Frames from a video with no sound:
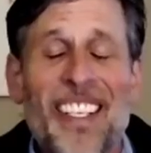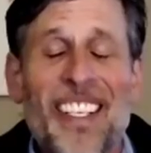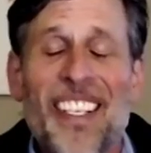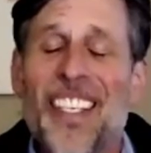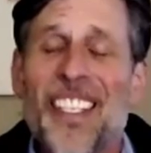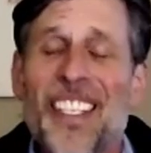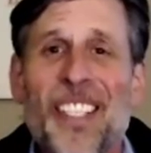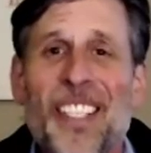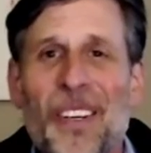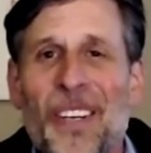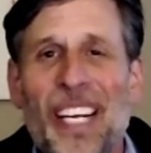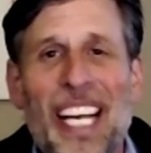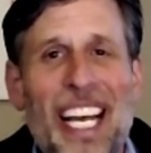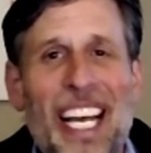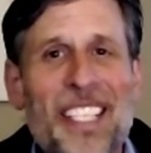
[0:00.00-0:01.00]
So
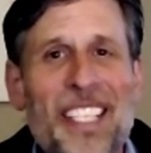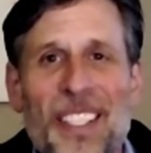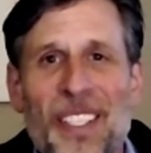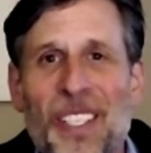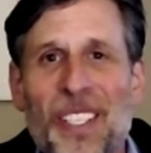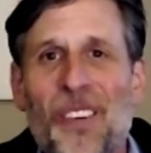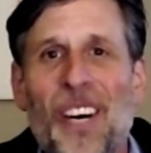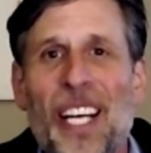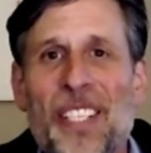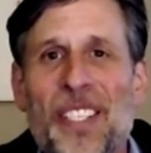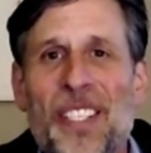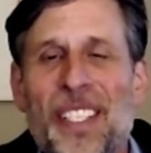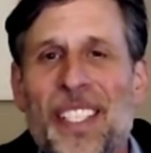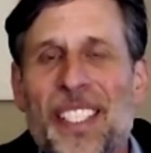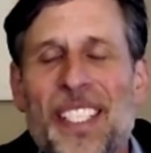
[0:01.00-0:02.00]
excellent
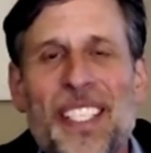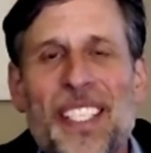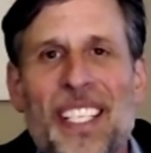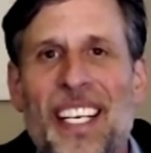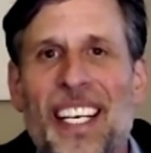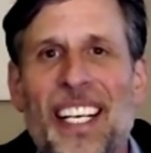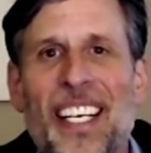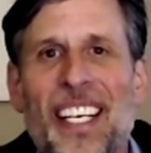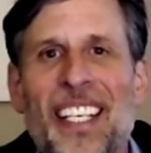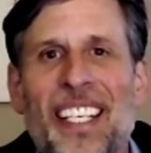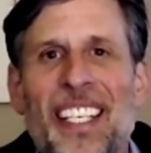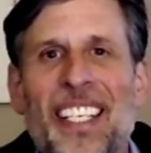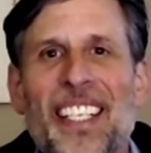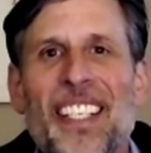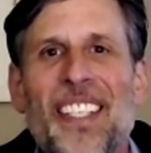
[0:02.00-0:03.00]
question. This is a
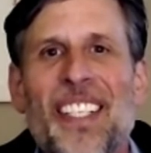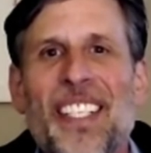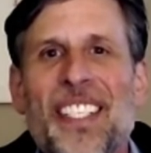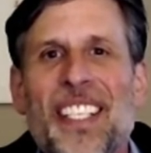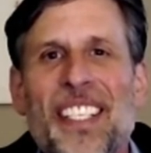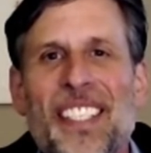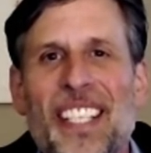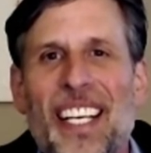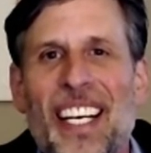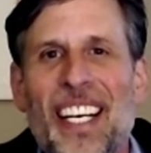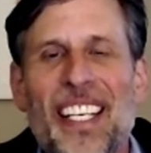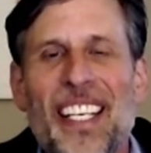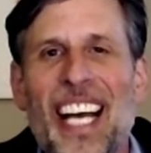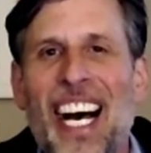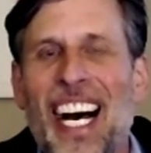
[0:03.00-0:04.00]
this is a
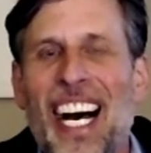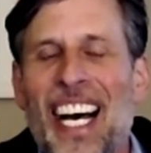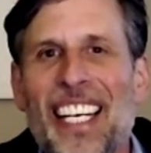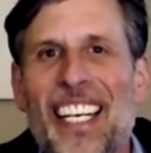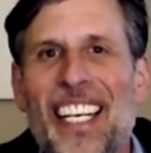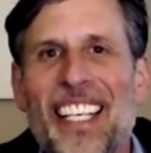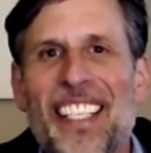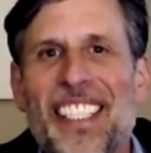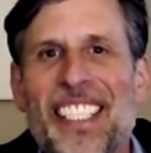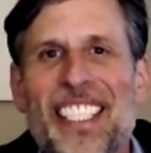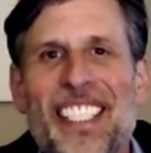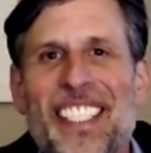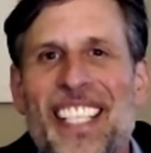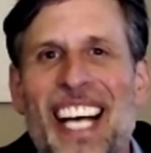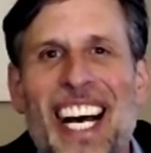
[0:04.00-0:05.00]
not this
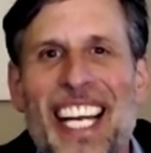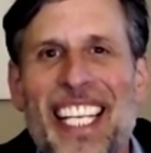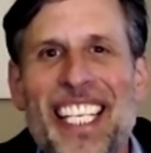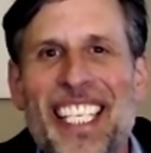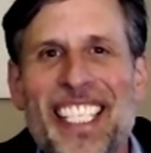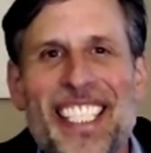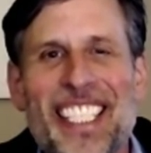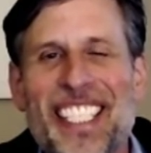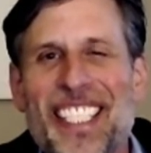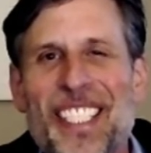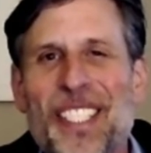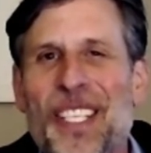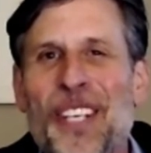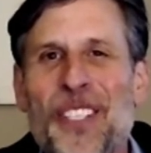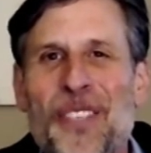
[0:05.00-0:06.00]
is not easy. Is,
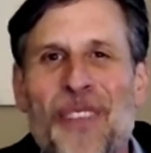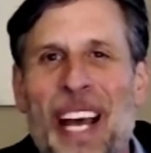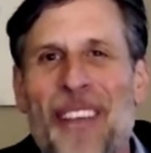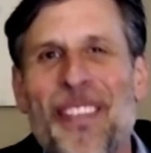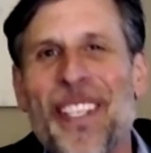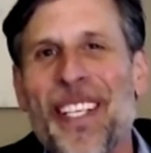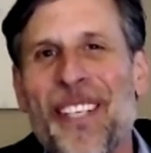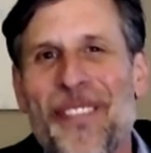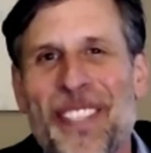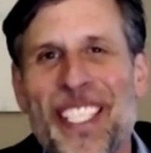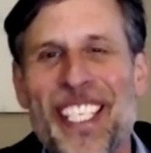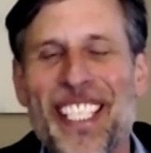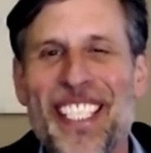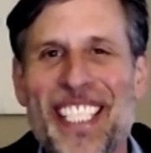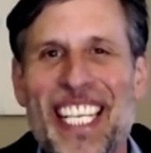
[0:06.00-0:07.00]
there's some heavy lifting
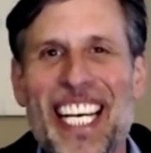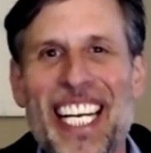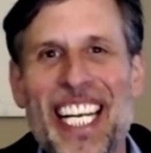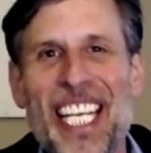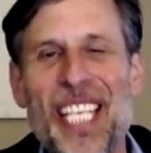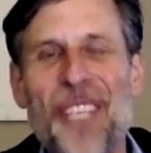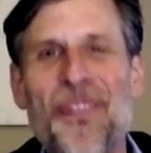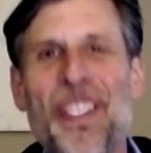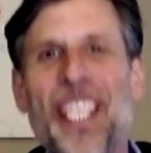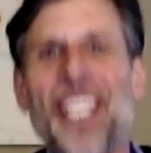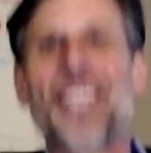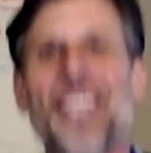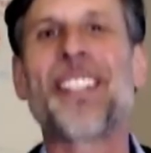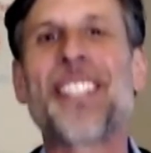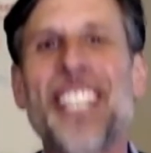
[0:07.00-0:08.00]
inside ADP
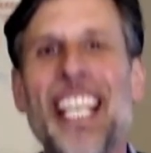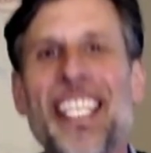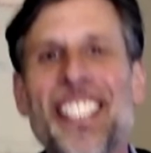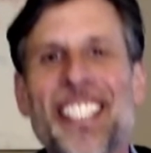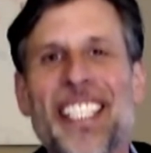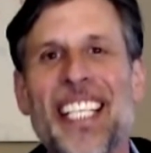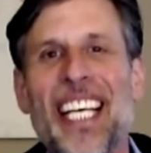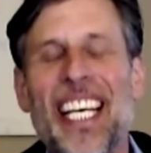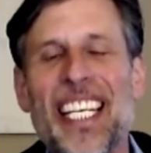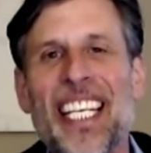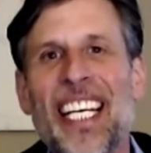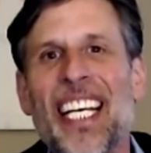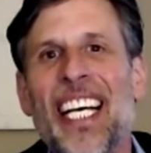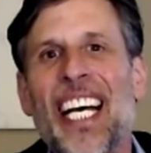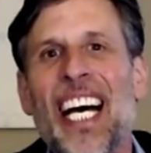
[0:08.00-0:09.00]
in the sense that
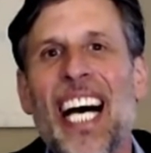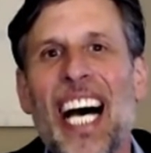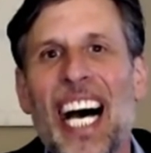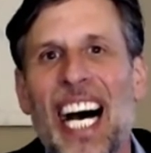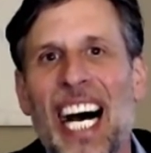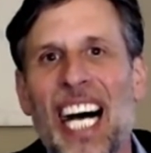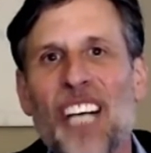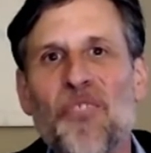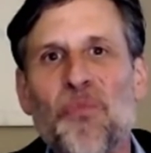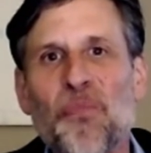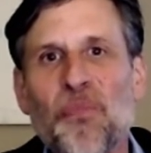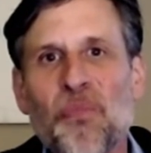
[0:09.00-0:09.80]
um,